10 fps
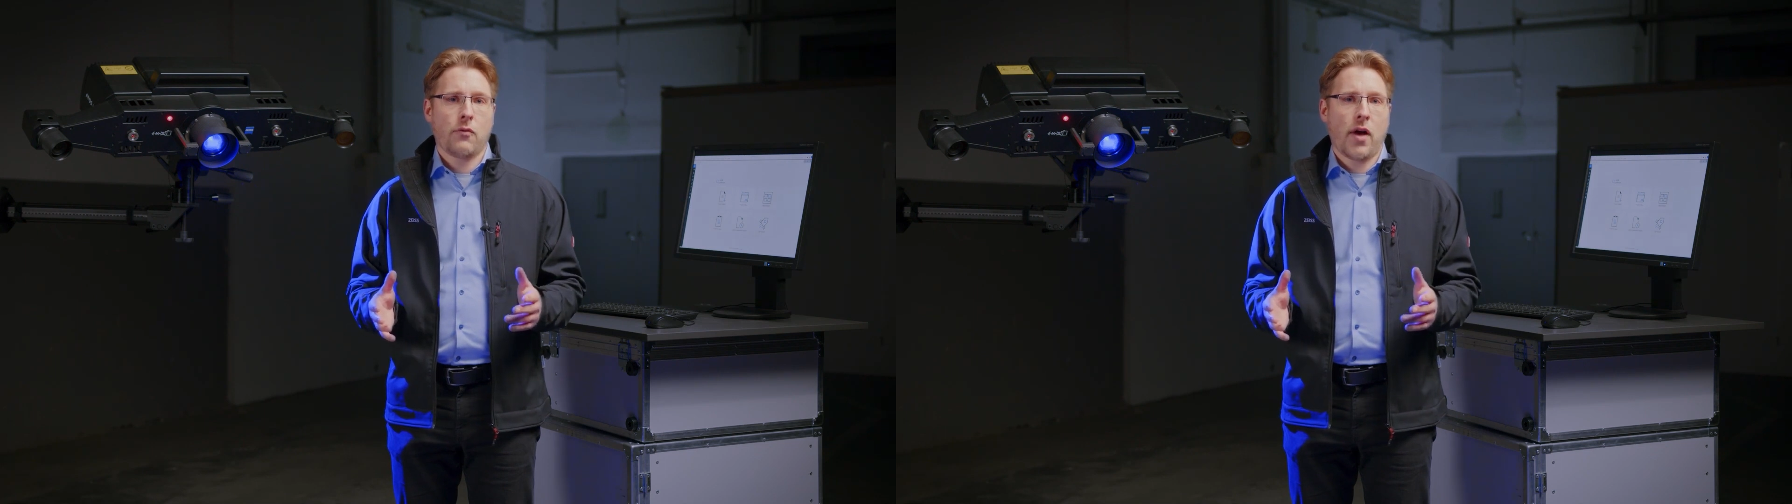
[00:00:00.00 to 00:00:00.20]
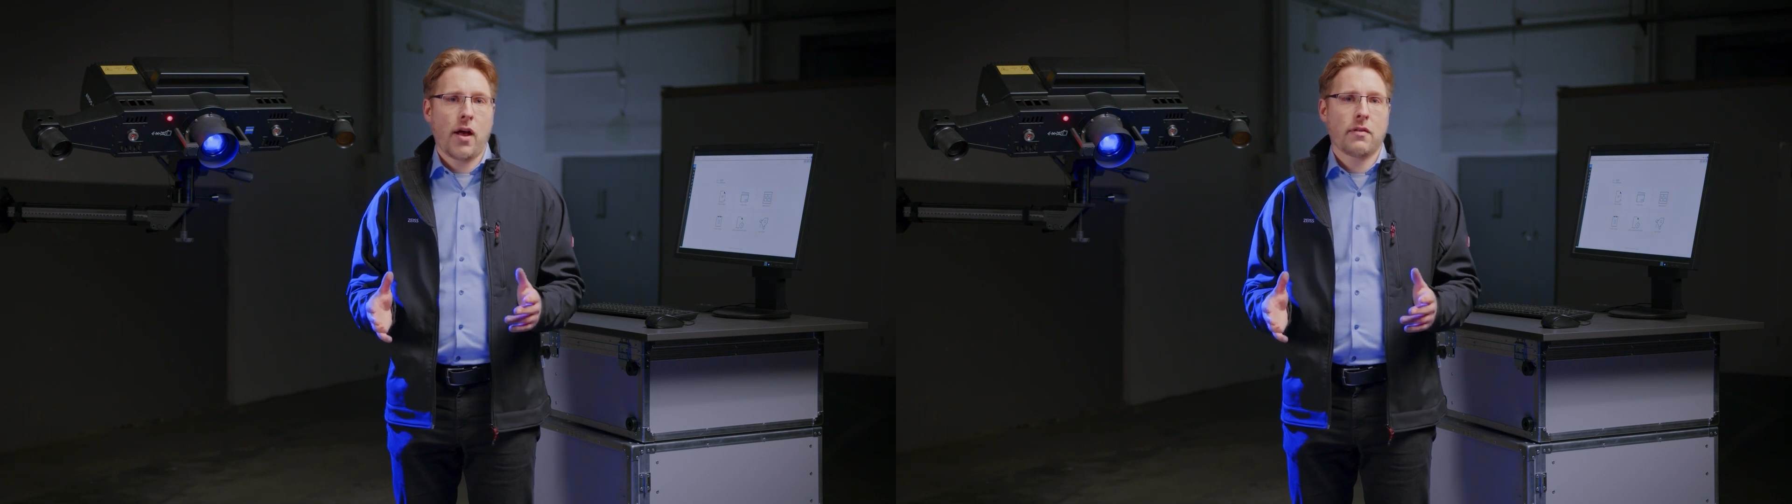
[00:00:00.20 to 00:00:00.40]

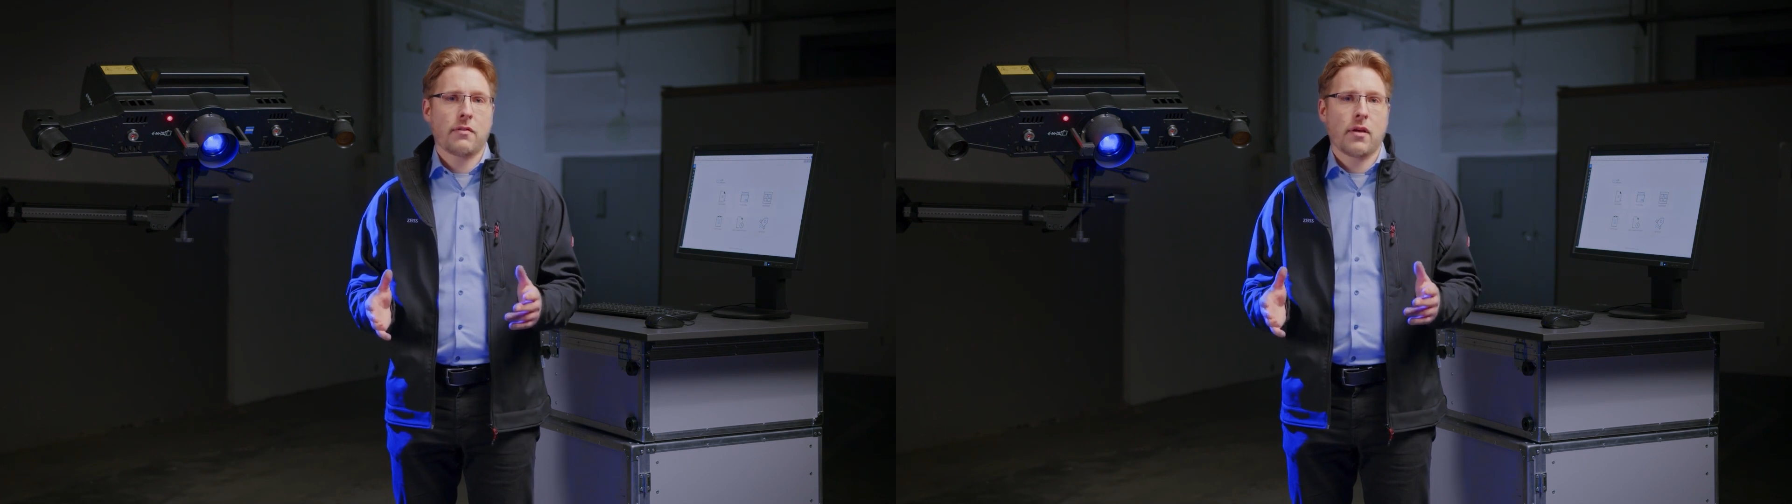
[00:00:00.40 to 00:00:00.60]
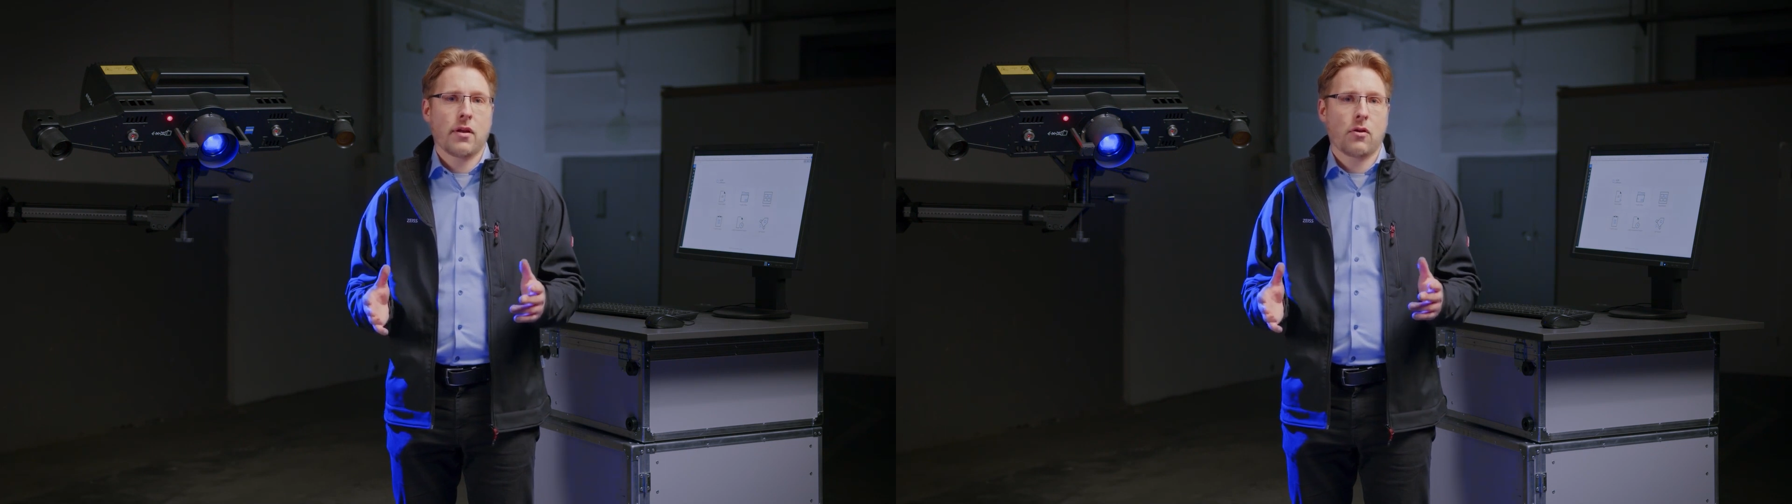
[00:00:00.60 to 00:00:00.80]

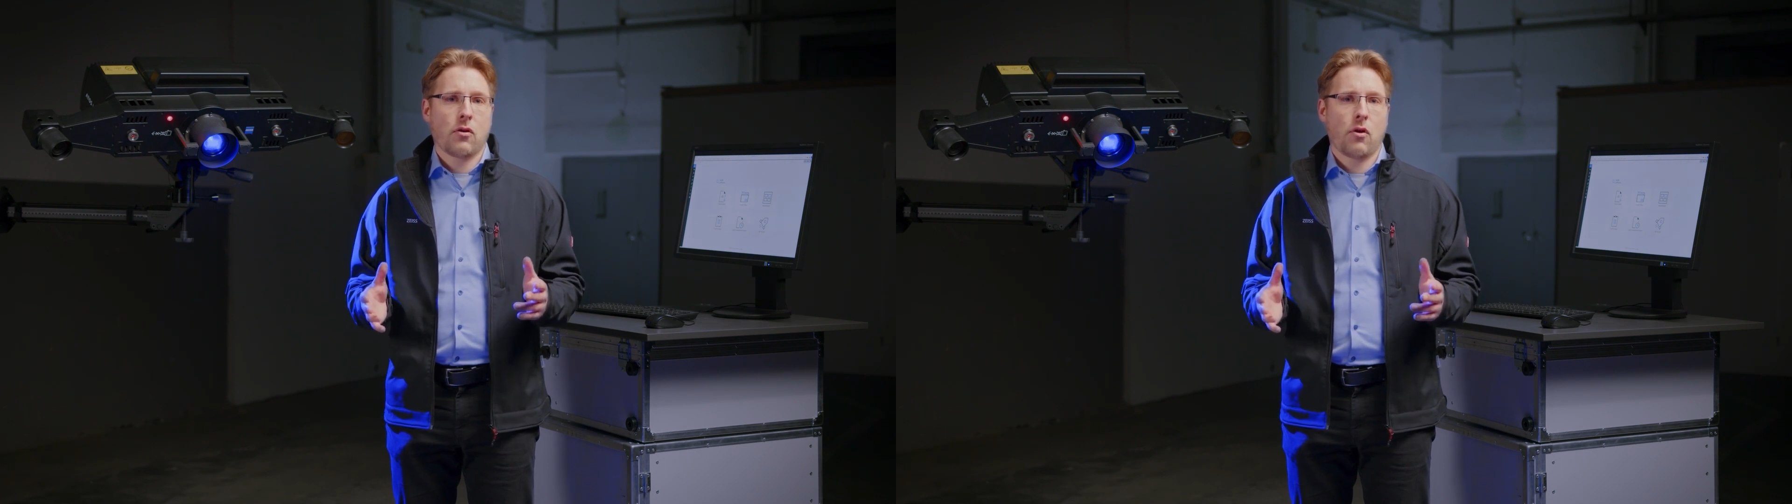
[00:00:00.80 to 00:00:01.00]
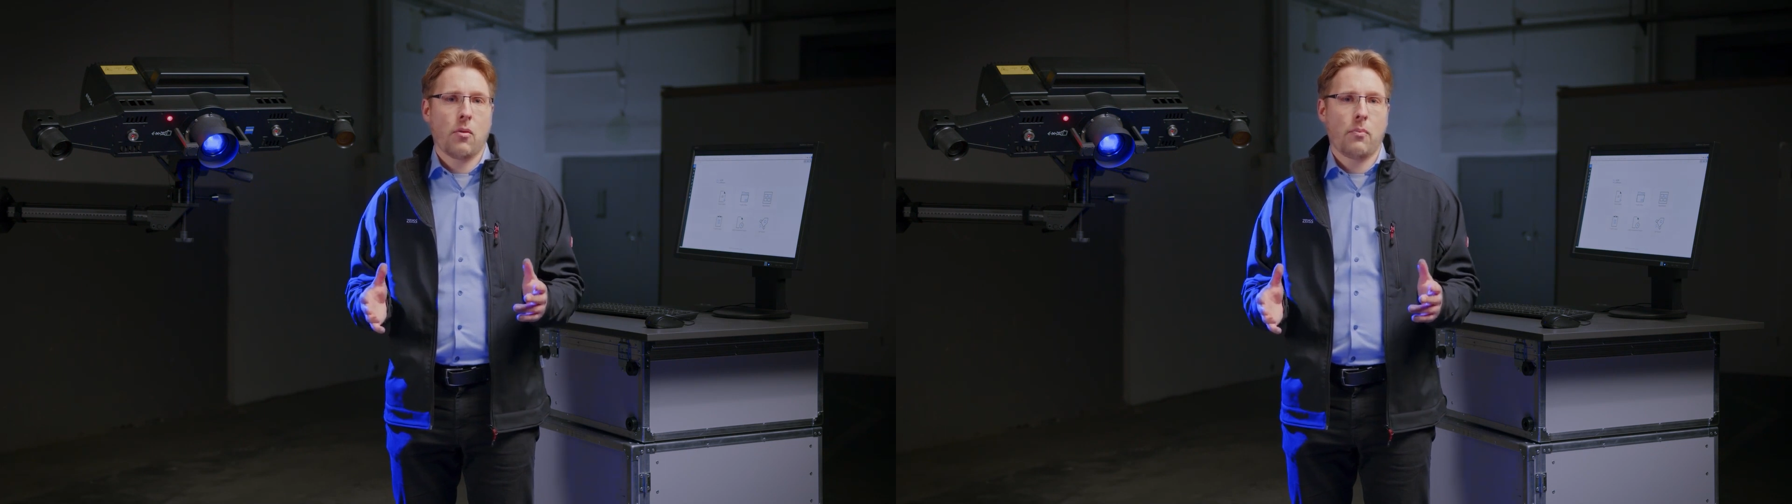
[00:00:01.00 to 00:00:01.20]
fast and
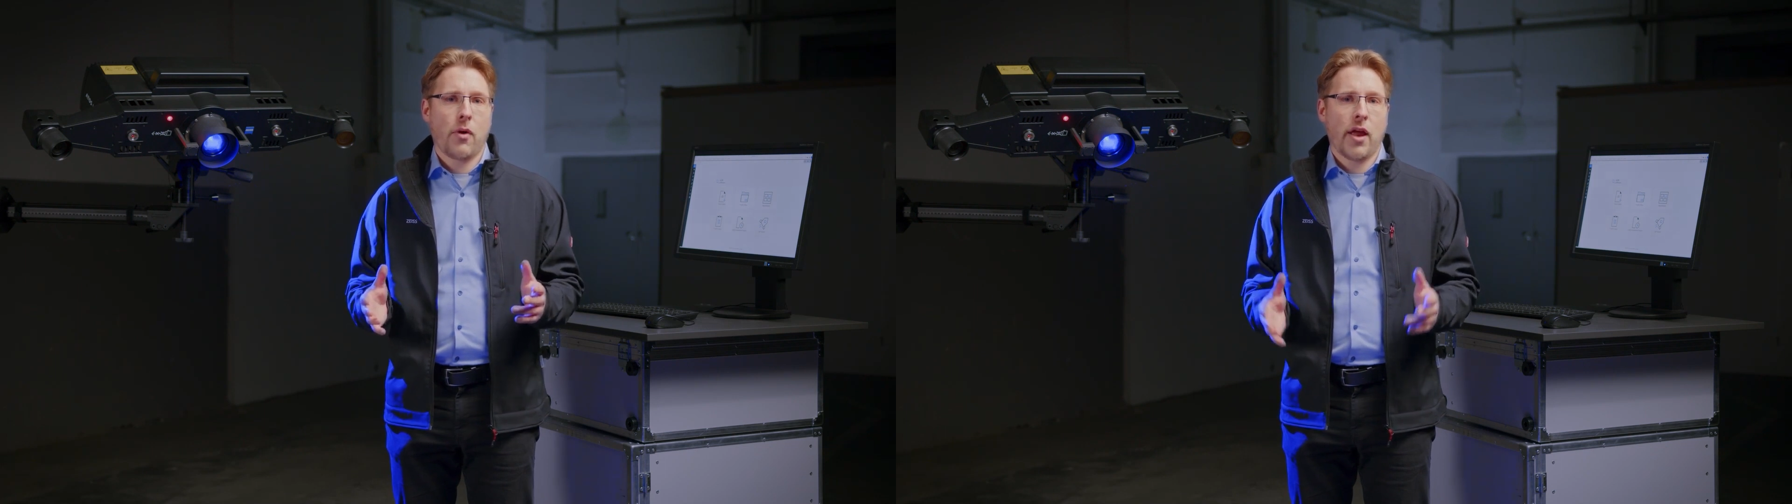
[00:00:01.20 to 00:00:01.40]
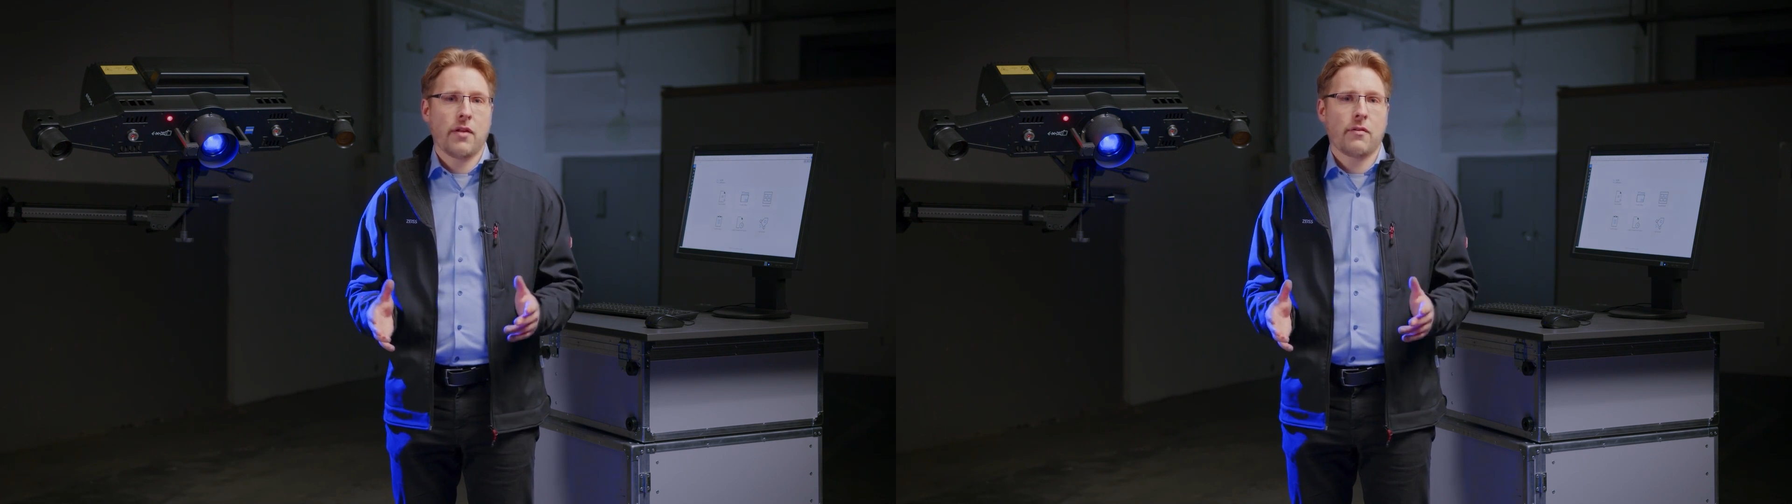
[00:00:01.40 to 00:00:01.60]

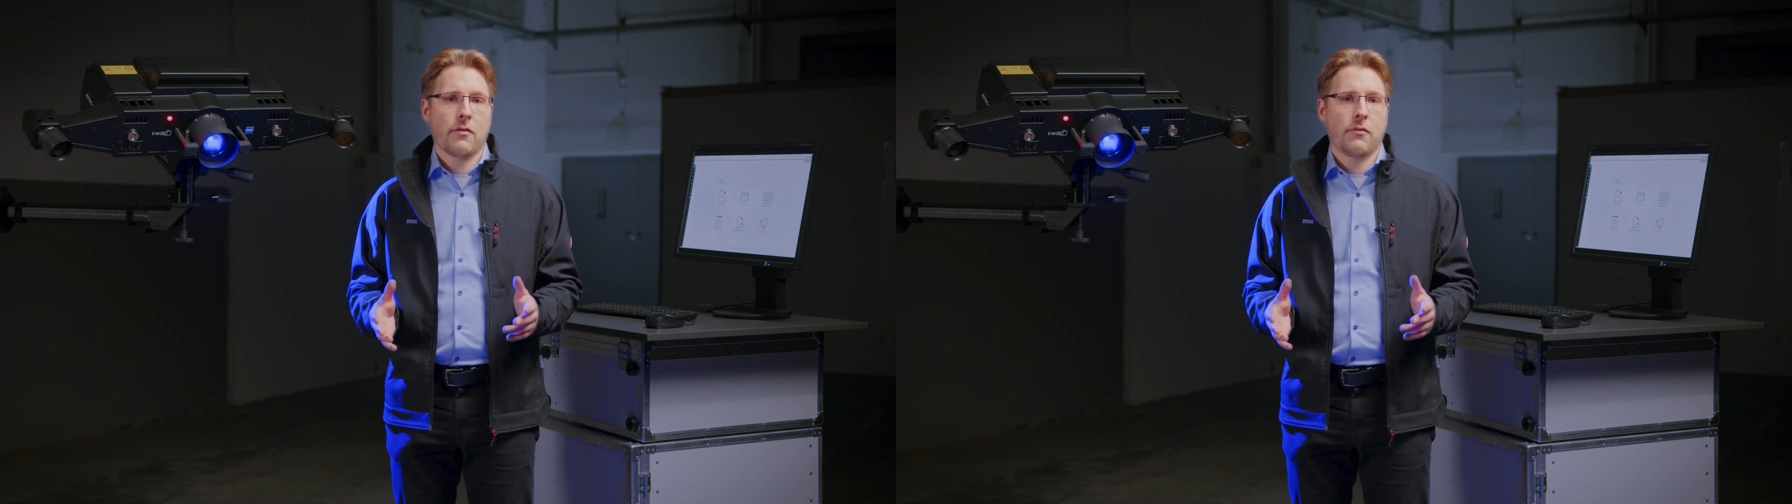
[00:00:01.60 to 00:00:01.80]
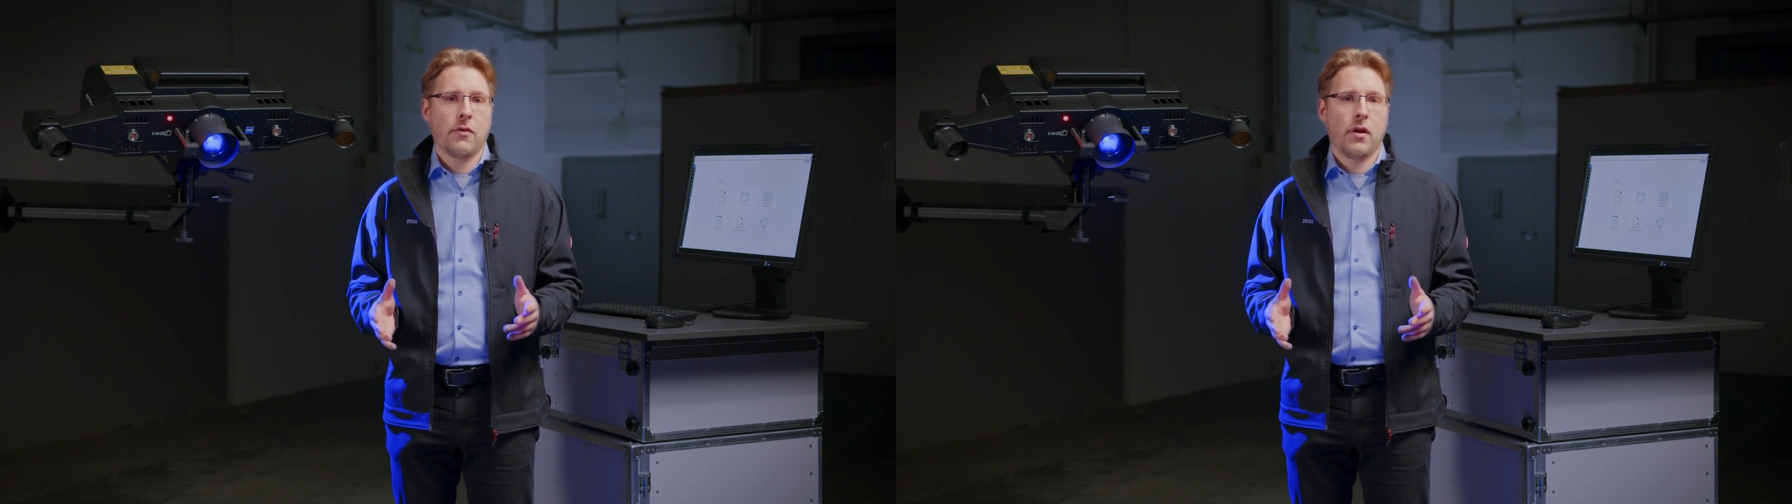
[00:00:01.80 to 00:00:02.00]

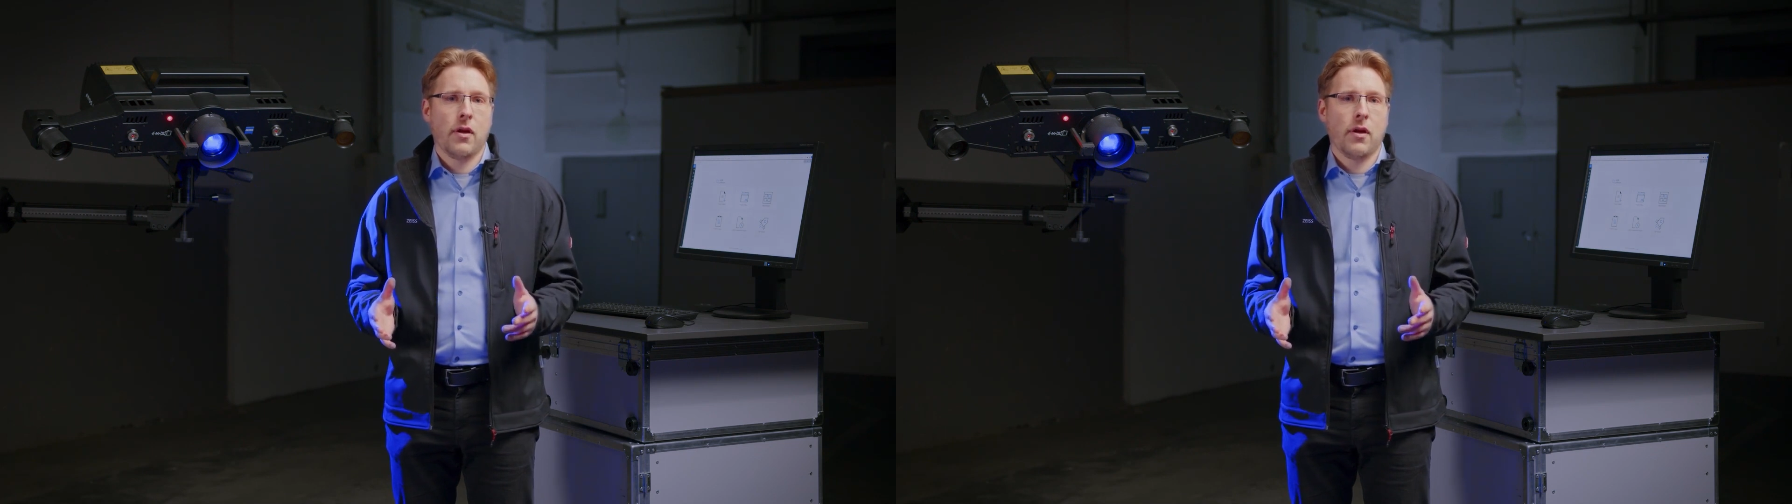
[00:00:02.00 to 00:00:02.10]
comprehensive